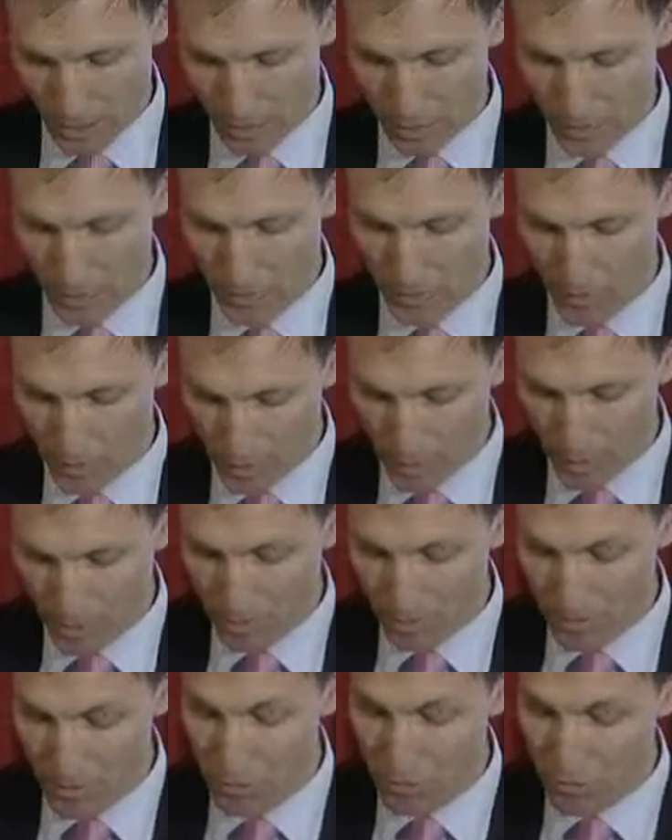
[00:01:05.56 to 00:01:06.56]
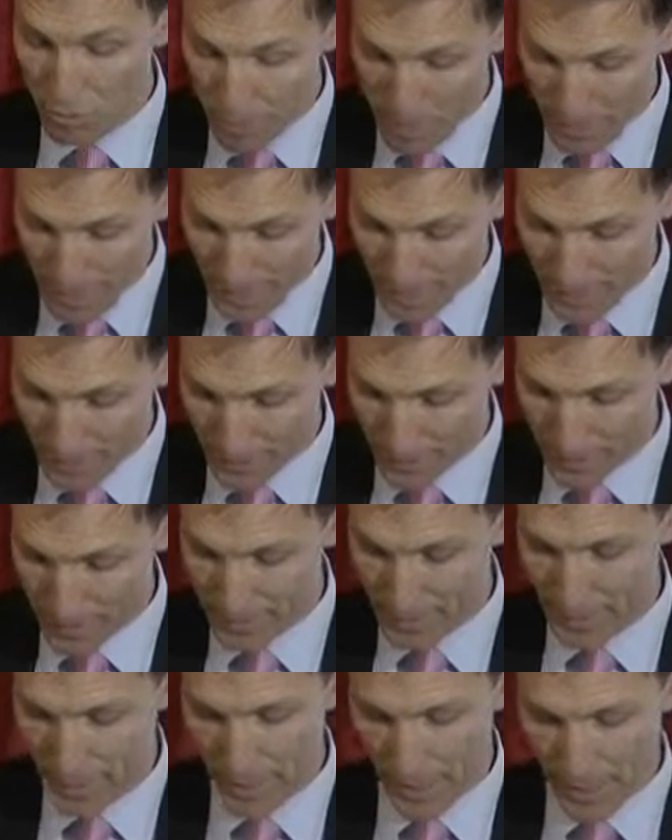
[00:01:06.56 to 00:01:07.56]
climate that the Labour government
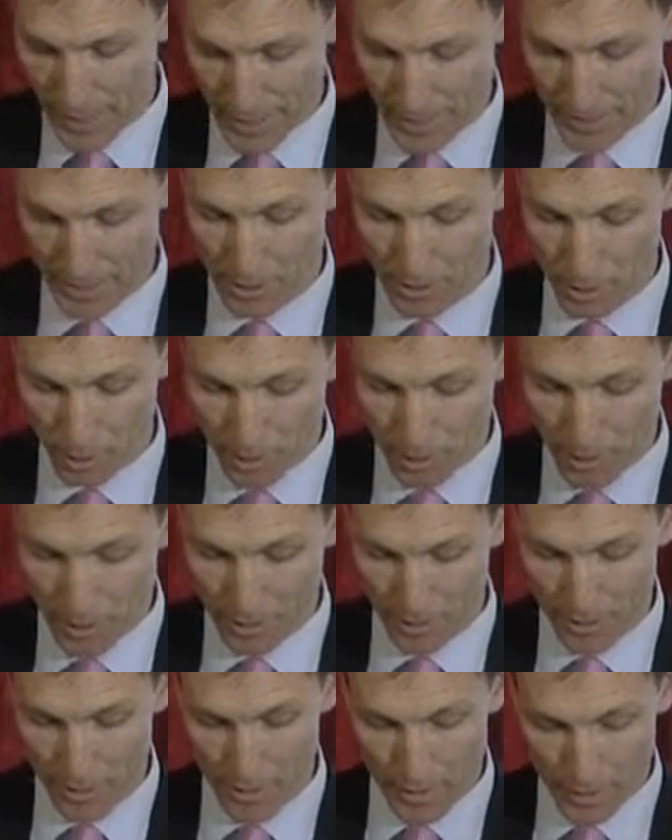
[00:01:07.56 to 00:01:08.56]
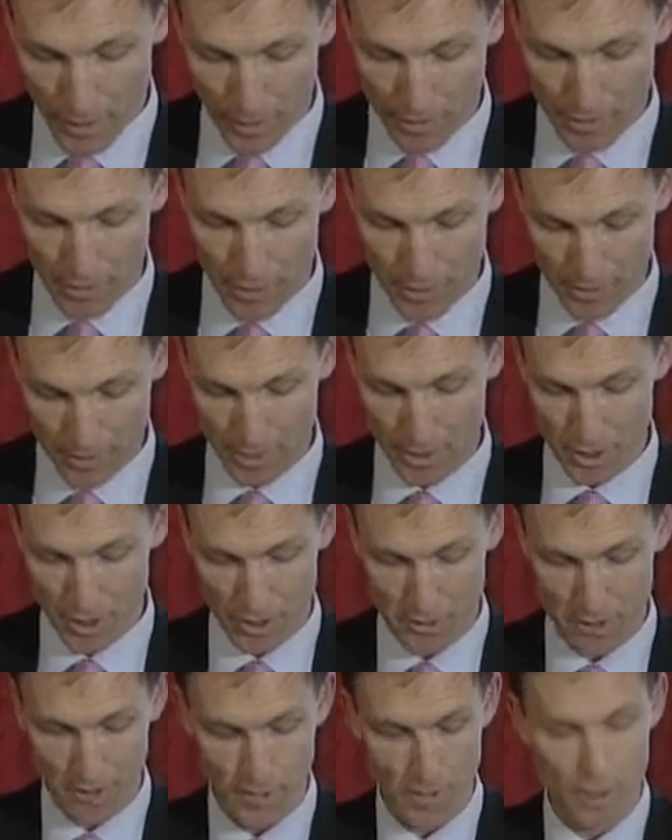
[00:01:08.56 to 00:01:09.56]
remains a central part of that
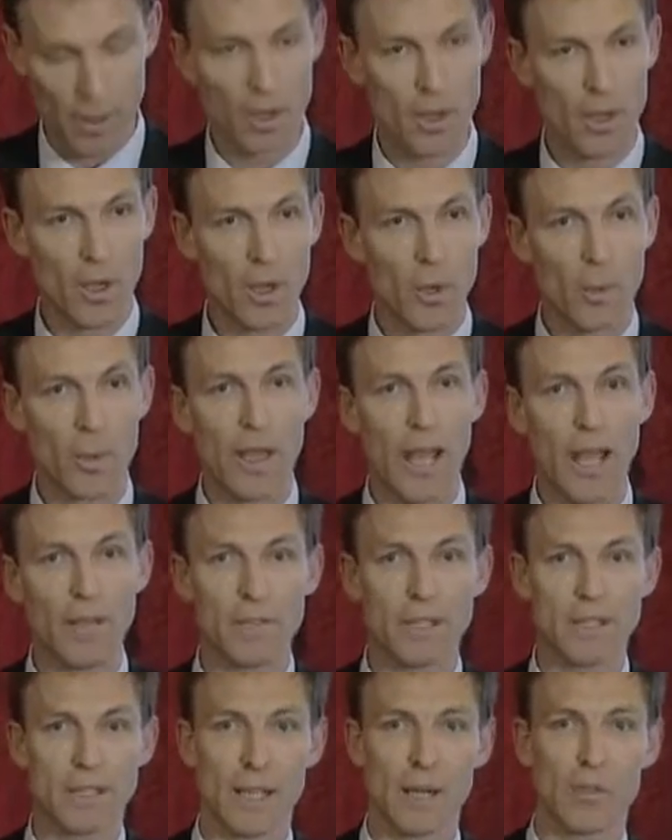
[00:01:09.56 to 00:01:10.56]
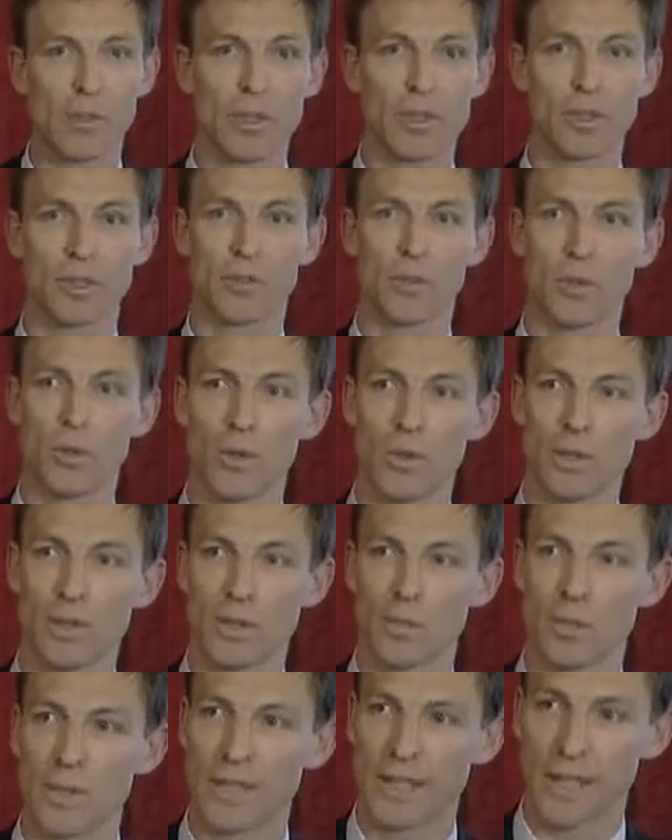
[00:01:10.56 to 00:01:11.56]
tradition. We have established, of
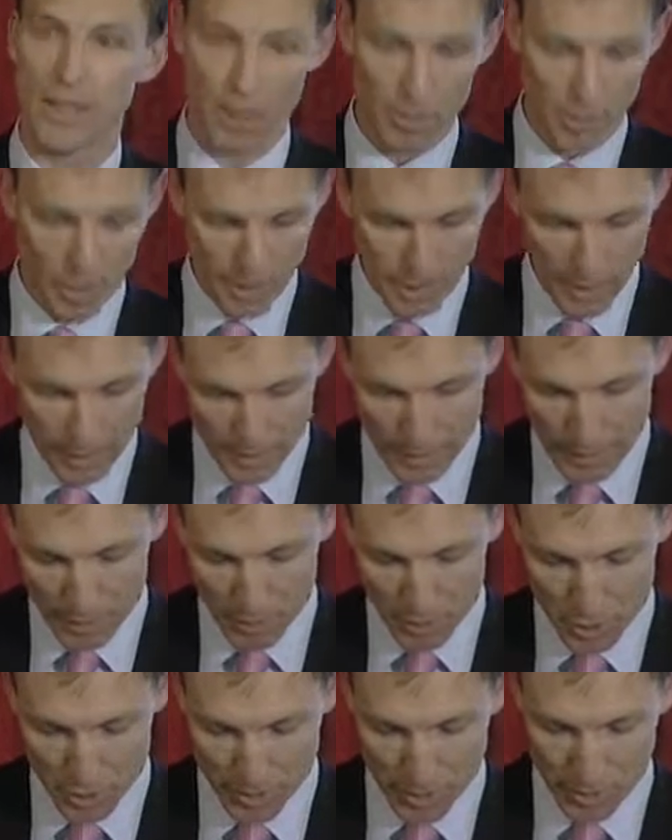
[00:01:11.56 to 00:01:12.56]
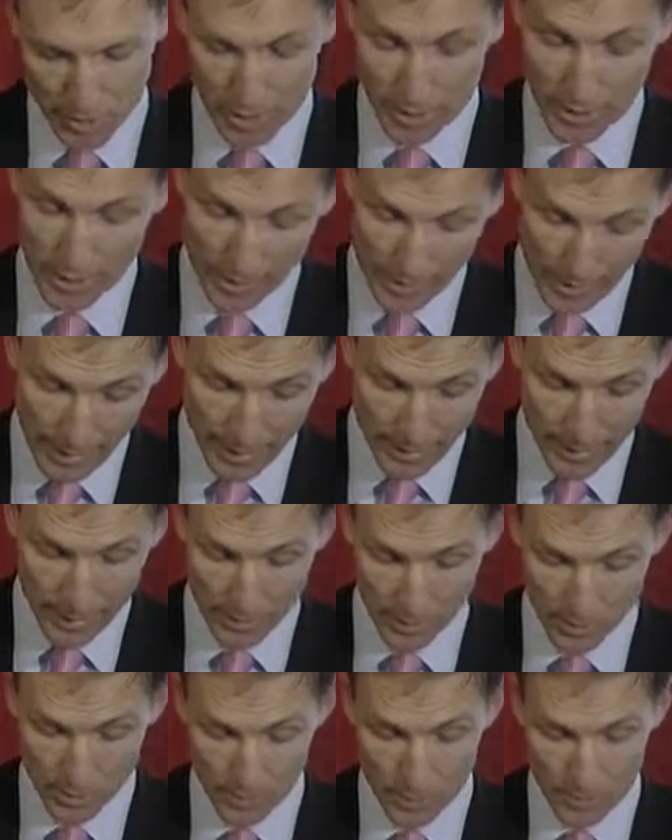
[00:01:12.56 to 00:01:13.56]
course, and we celebrate the establishment nearly a
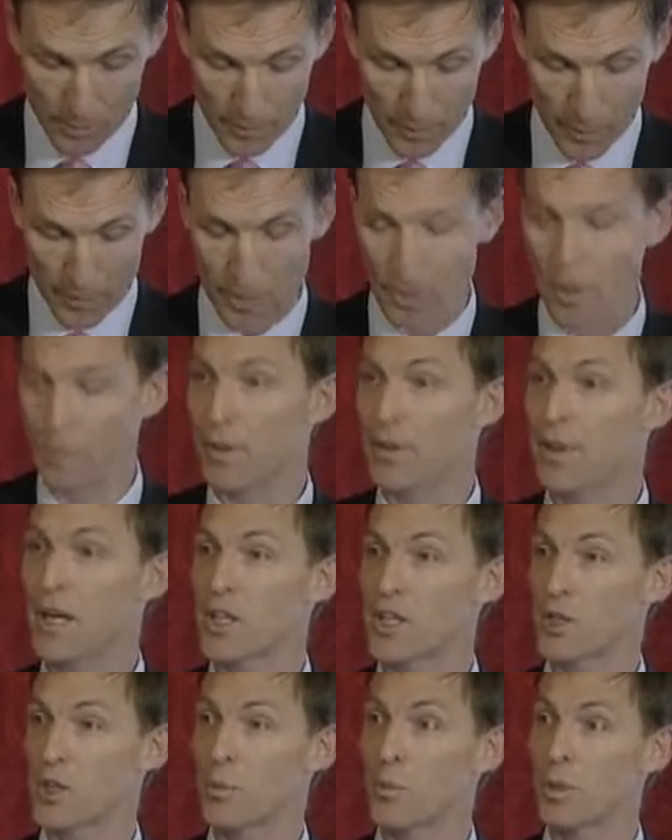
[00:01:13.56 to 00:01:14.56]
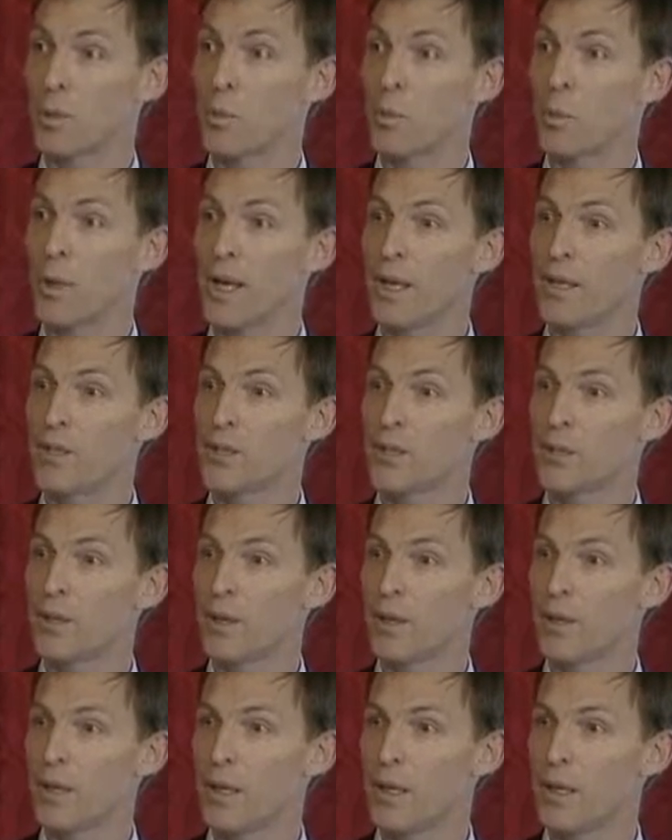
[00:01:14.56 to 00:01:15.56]
decade ago, of the national minimum wage.